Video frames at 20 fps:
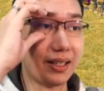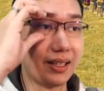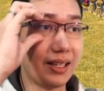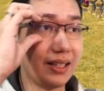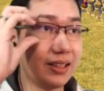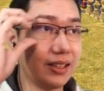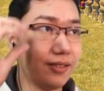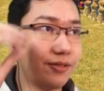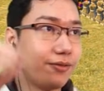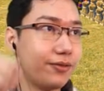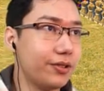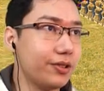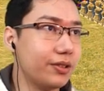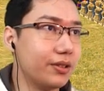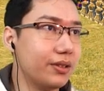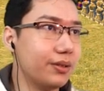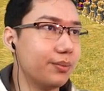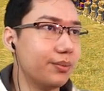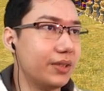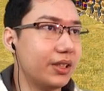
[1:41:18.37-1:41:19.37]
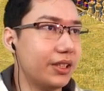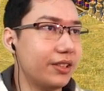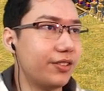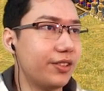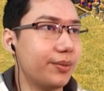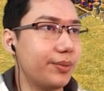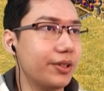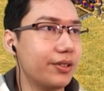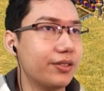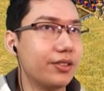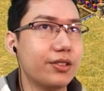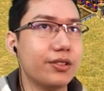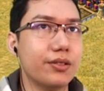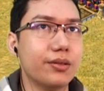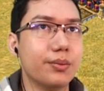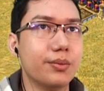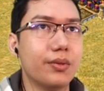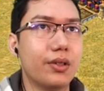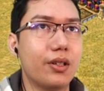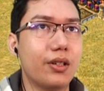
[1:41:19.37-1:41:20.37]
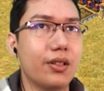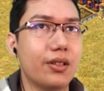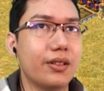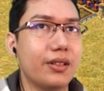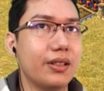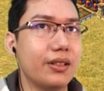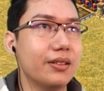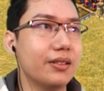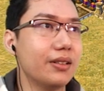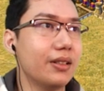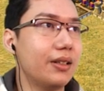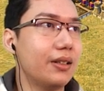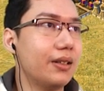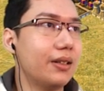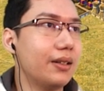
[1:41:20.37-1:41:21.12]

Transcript: I'll let the food distribute to all of these.